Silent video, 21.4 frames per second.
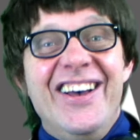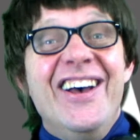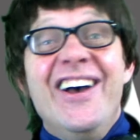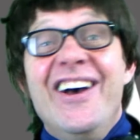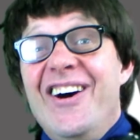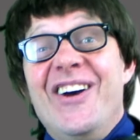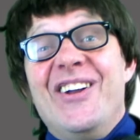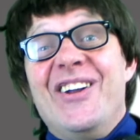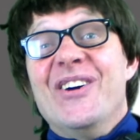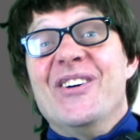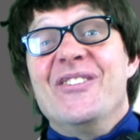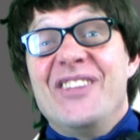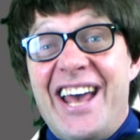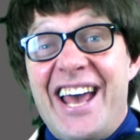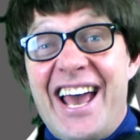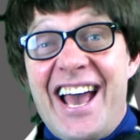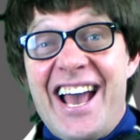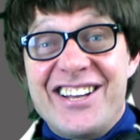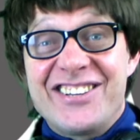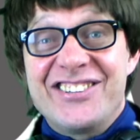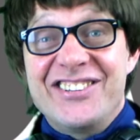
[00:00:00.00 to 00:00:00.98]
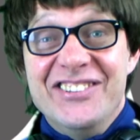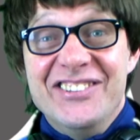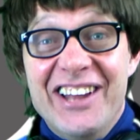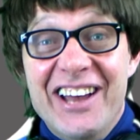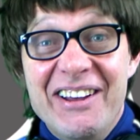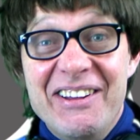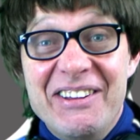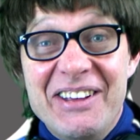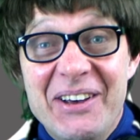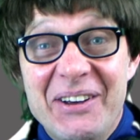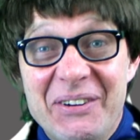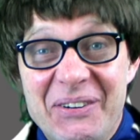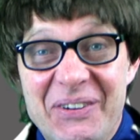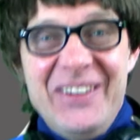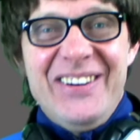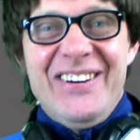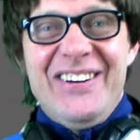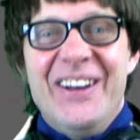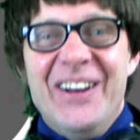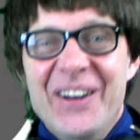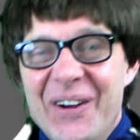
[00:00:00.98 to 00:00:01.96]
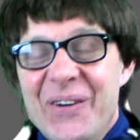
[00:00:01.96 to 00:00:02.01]
I love that accent, don't you?
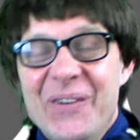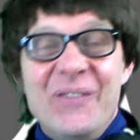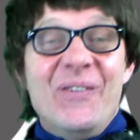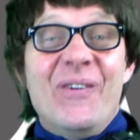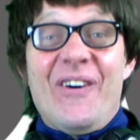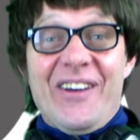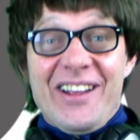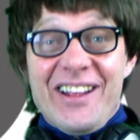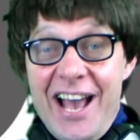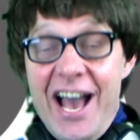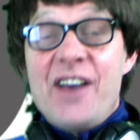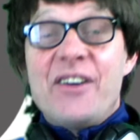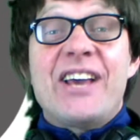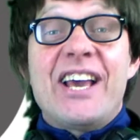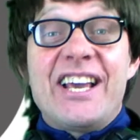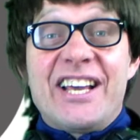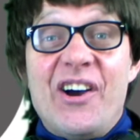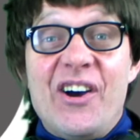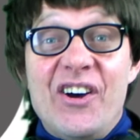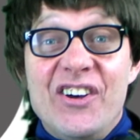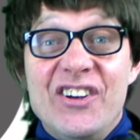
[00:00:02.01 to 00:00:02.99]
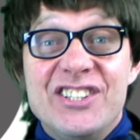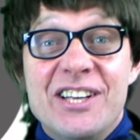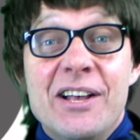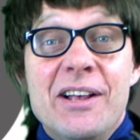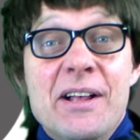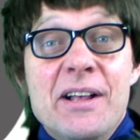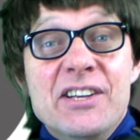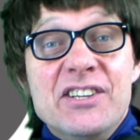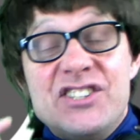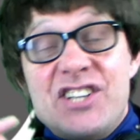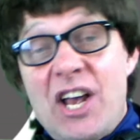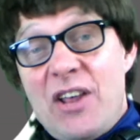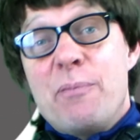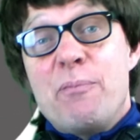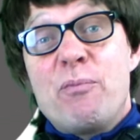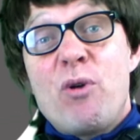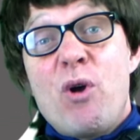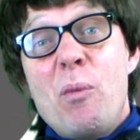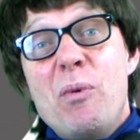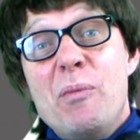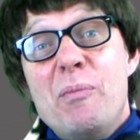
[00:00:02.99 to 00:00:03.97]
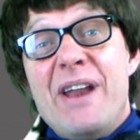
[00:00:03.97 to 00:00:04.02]
Right, okay guys, so the
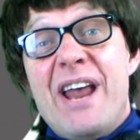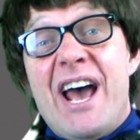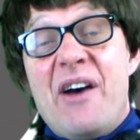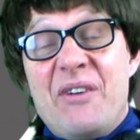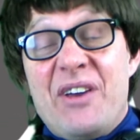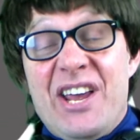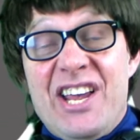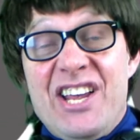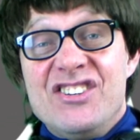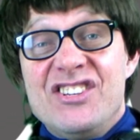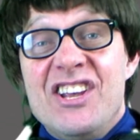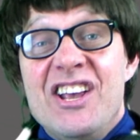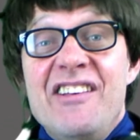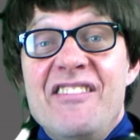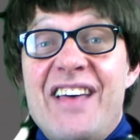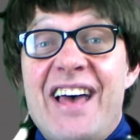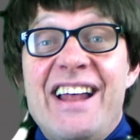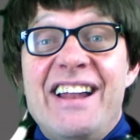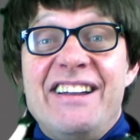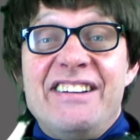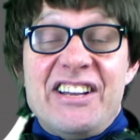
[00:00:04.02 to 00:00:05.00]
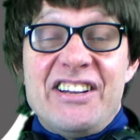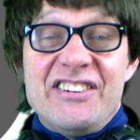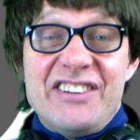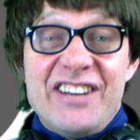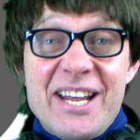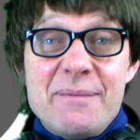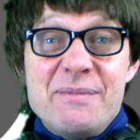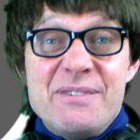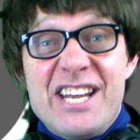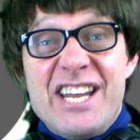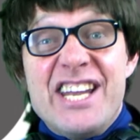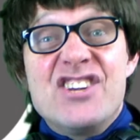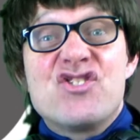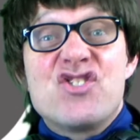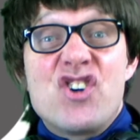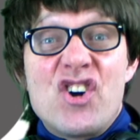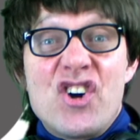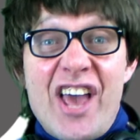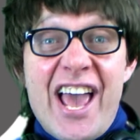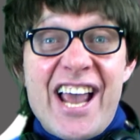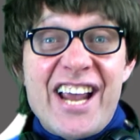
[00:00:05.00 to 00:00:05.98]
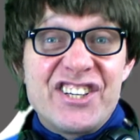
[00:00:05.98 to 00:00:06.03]
problem now is that DMC is
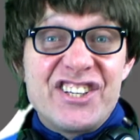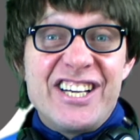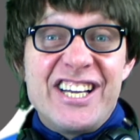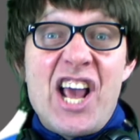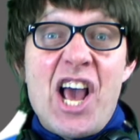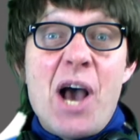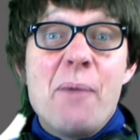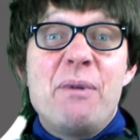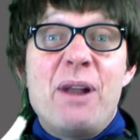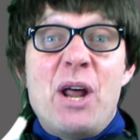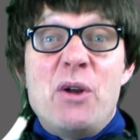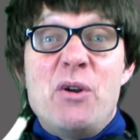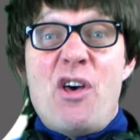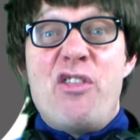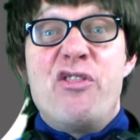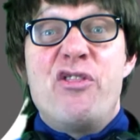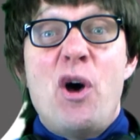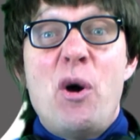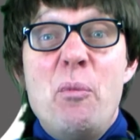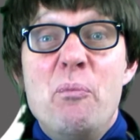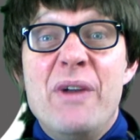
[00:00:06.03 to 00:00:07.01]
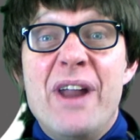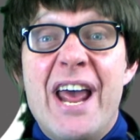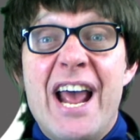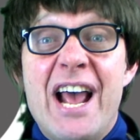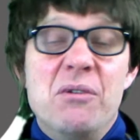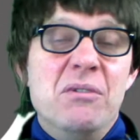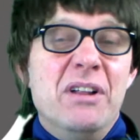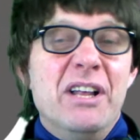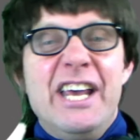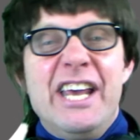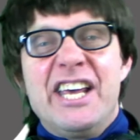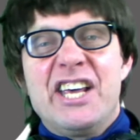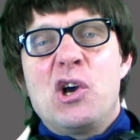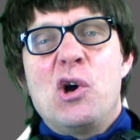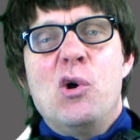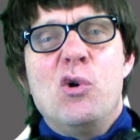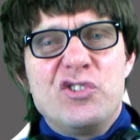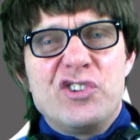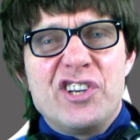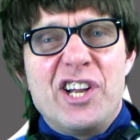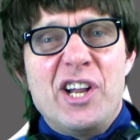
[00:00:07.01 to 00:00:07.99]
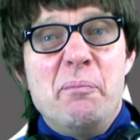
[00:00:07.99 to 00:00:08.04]
trying to actually upload a thumbnail. He
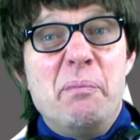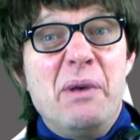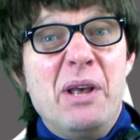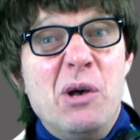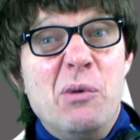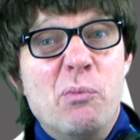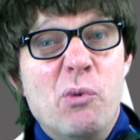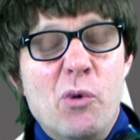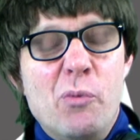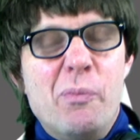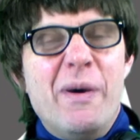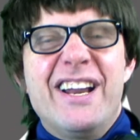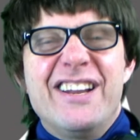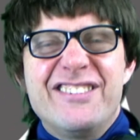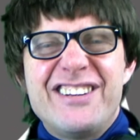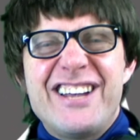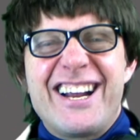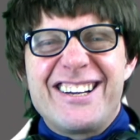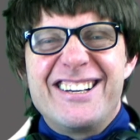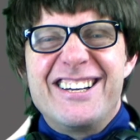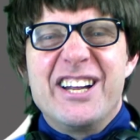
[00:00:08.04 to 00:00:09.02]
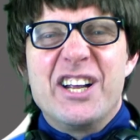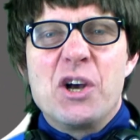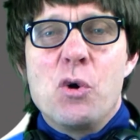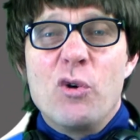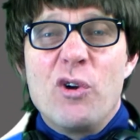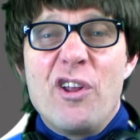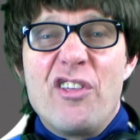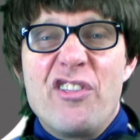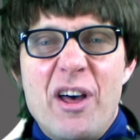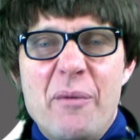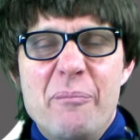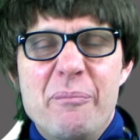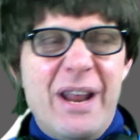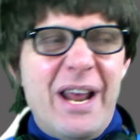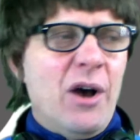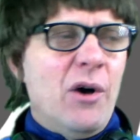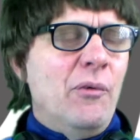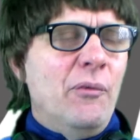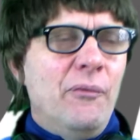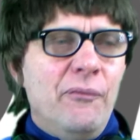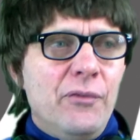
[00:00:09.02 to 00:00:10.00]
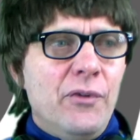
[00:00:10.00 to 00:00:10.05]
calls it a billboard, but it's actually called a
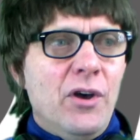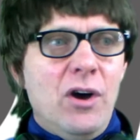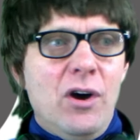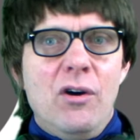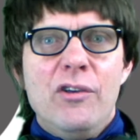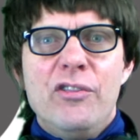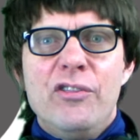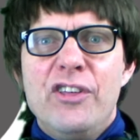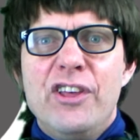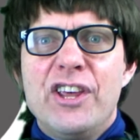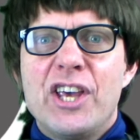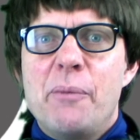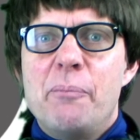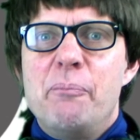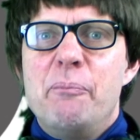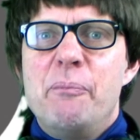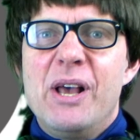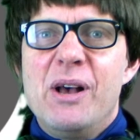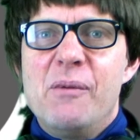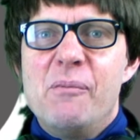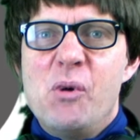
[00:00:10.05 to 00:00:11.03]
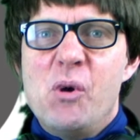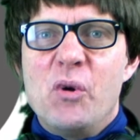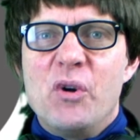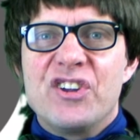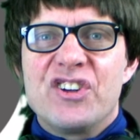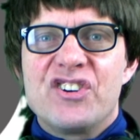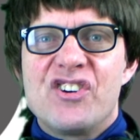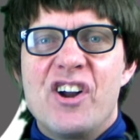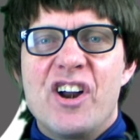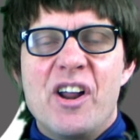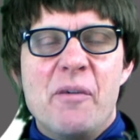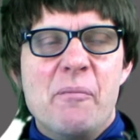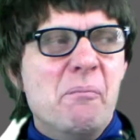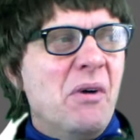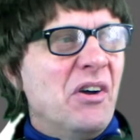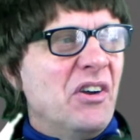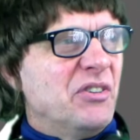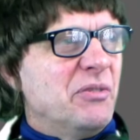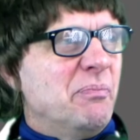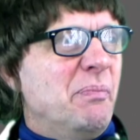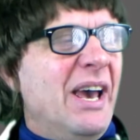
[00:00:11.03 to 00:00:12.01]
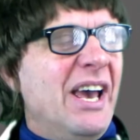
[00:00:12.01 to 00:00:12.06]
thumbnail. I think a billboard is kind of
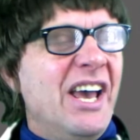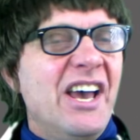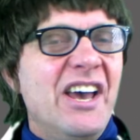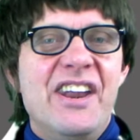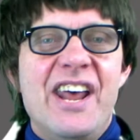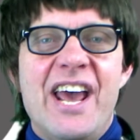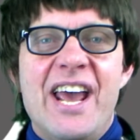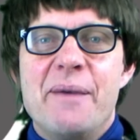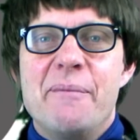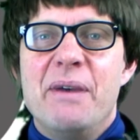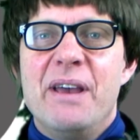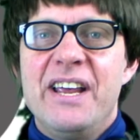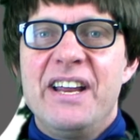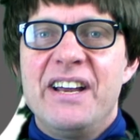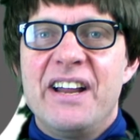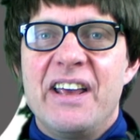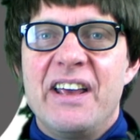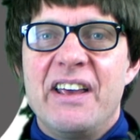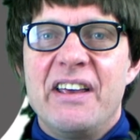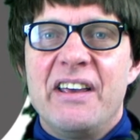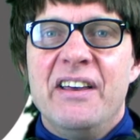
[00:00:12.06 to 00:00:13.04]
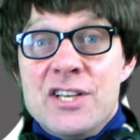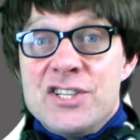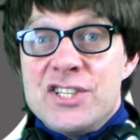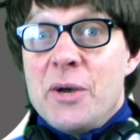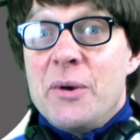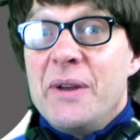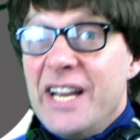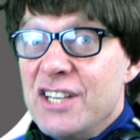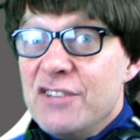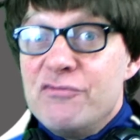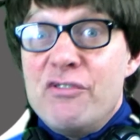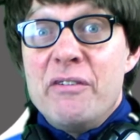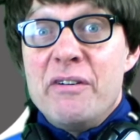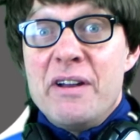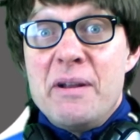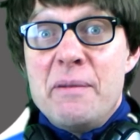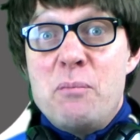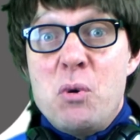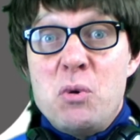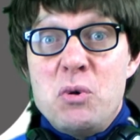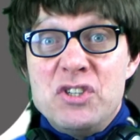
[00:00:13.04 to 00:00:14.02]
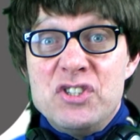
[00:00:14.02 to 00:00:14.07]
much better name, ain't it? So it is very
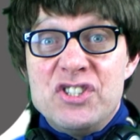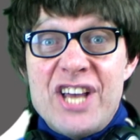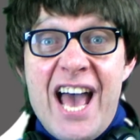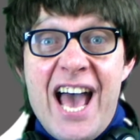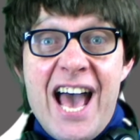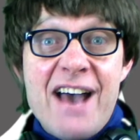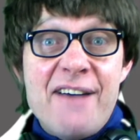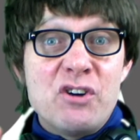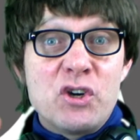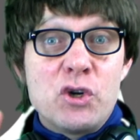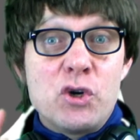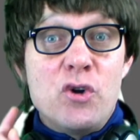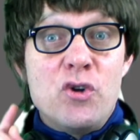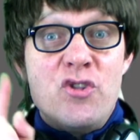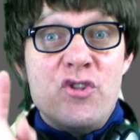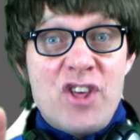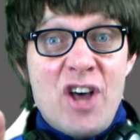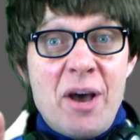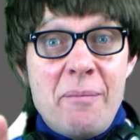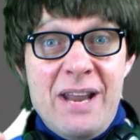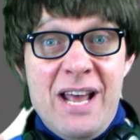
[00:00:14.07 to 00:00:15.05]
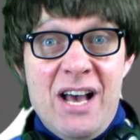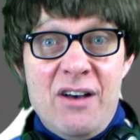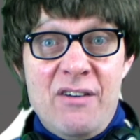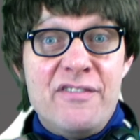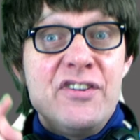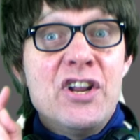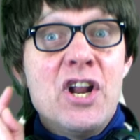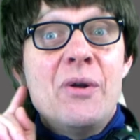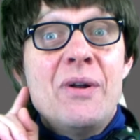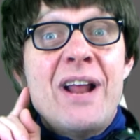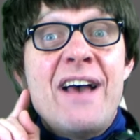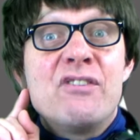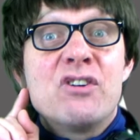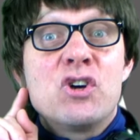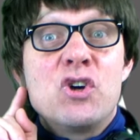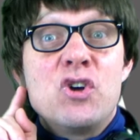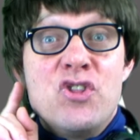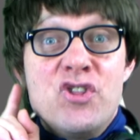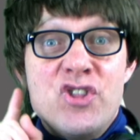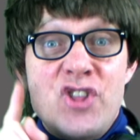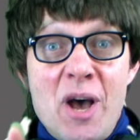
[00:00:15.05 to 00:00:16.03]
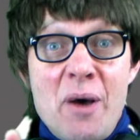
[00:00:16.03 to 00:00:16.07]
important to have a good thumbnail. If you don't have a
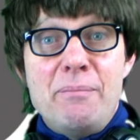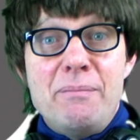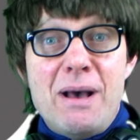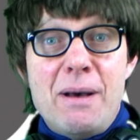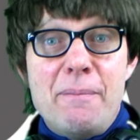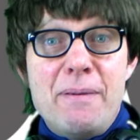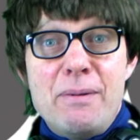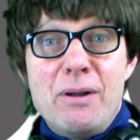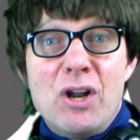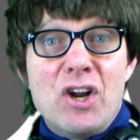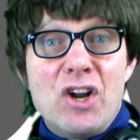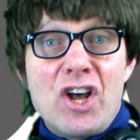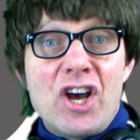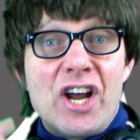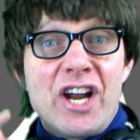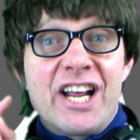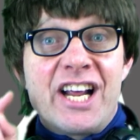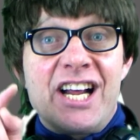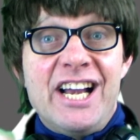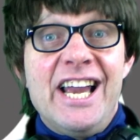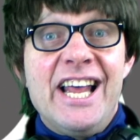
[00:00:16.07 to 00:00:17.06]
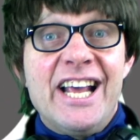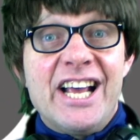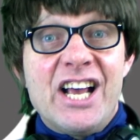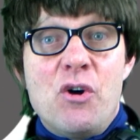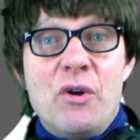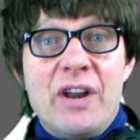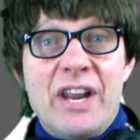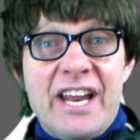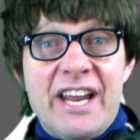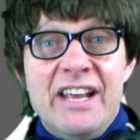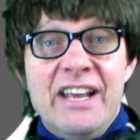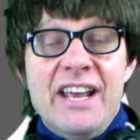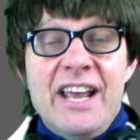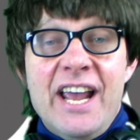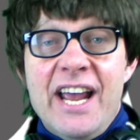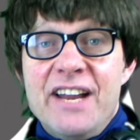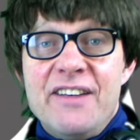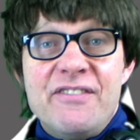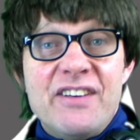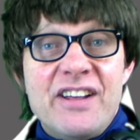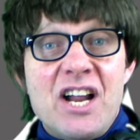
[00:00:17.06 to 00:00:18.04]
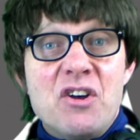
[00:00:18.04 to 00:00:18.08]
good thumbnail, people are not going to click on it. And
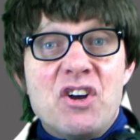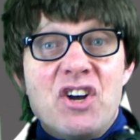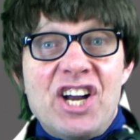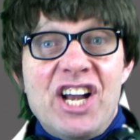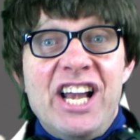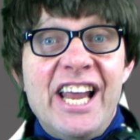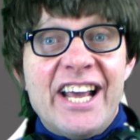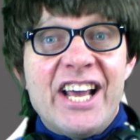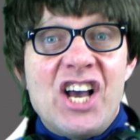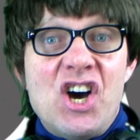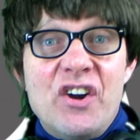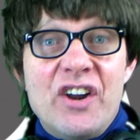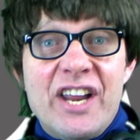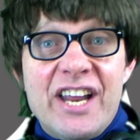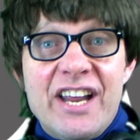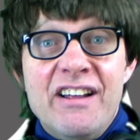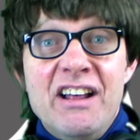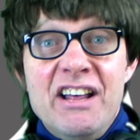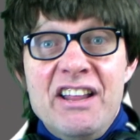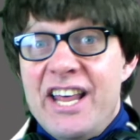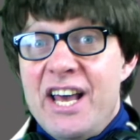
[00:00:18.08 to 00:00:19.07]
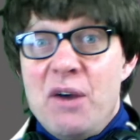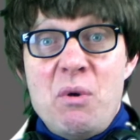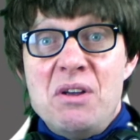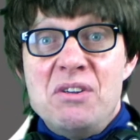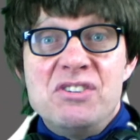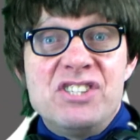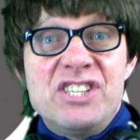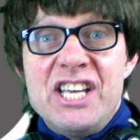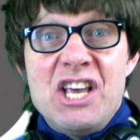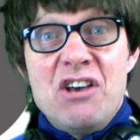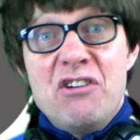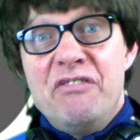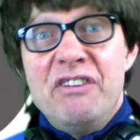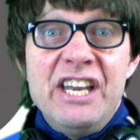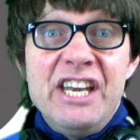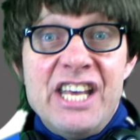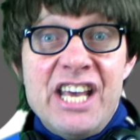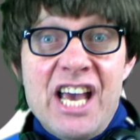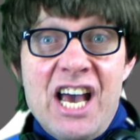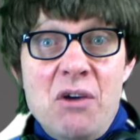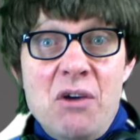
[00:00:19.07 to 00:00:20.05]
if they don't click on it, they won't see your video.